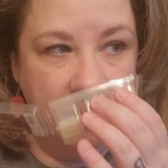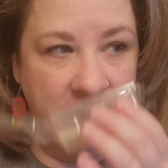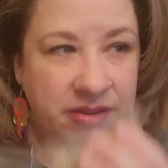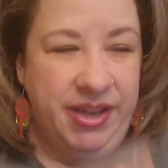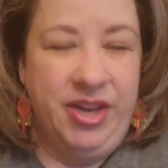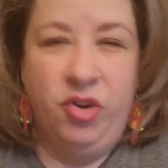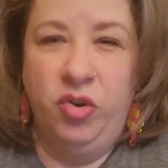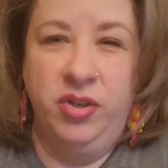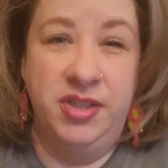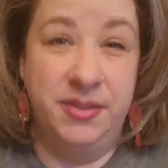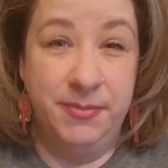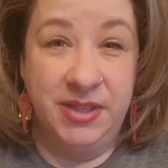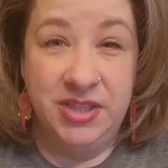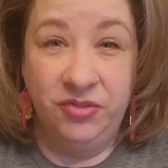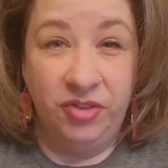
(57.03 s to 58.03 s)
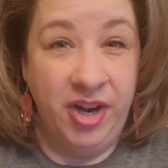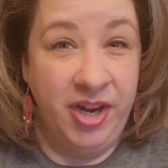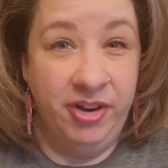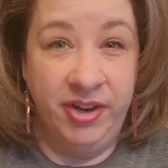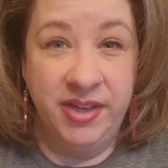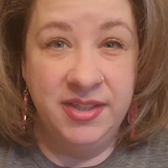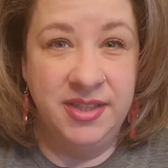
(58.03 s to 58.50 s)
like Christmas
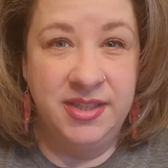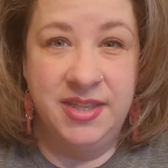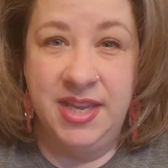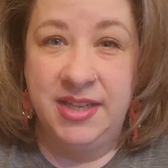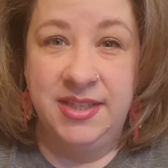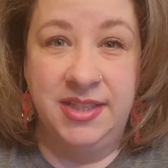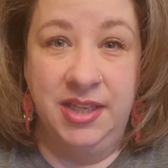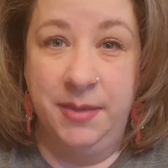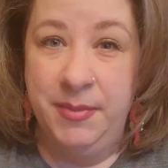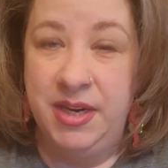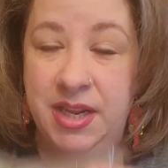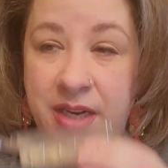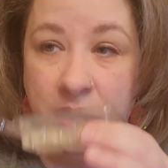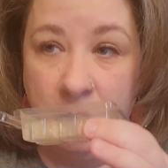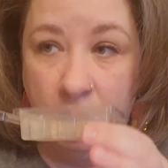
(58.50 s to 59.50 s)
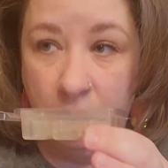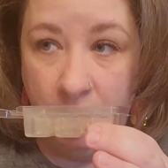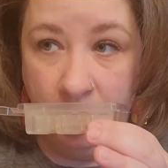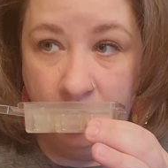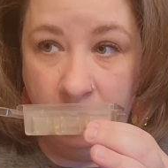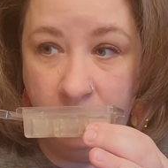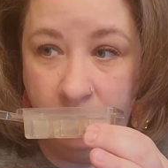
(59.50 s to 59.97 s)
fragrance. It's that cinnamon and
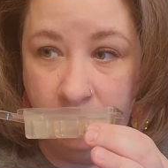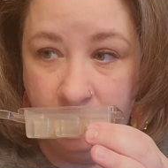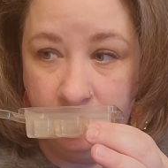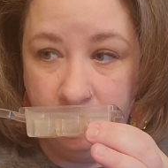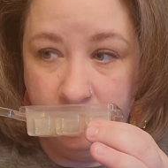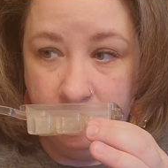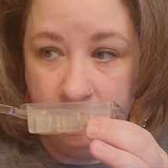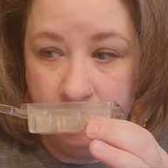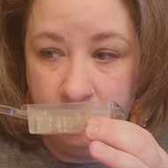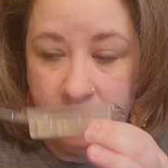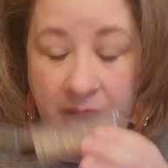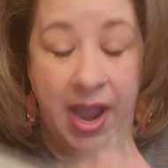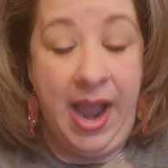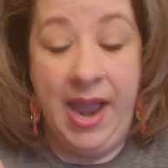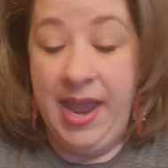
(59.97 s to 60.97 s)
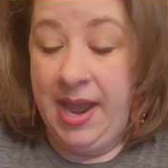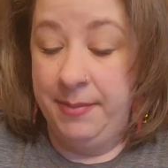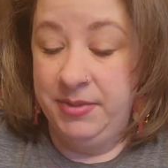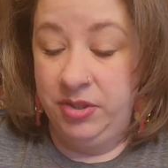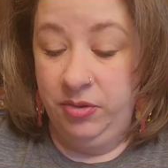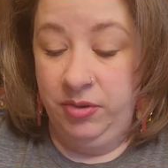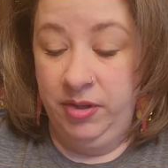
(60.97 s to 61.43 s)
clove. I
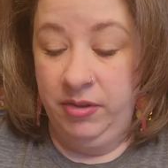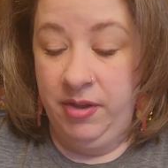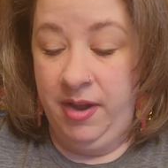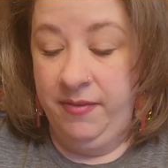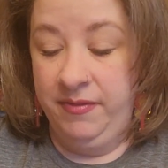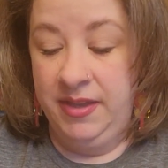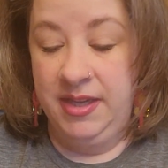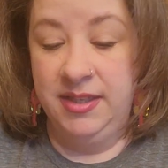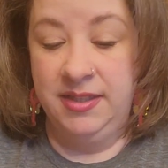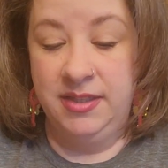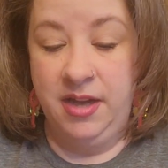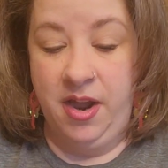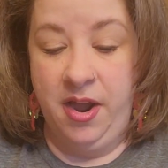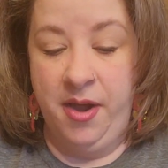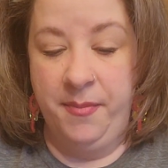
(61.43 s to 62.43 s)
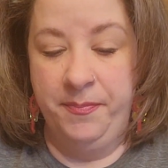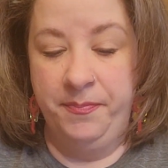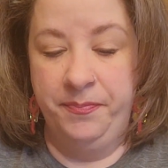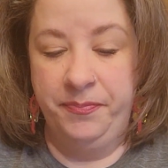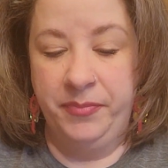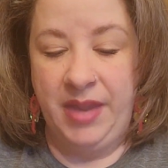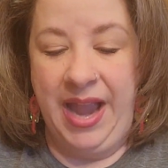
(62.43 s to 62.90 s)
absolutely love this.
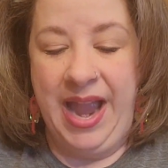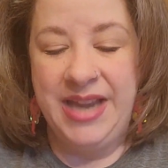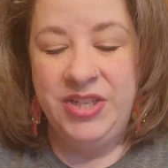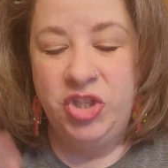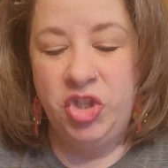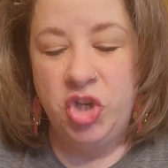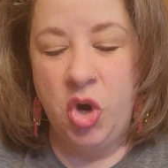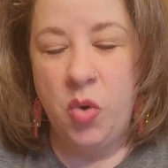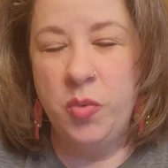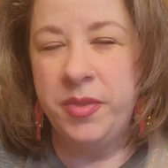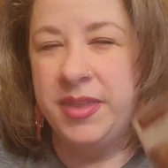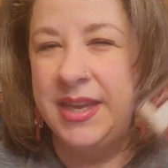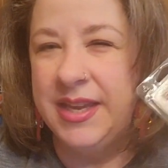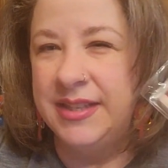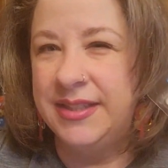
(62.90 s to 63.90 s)
I don't think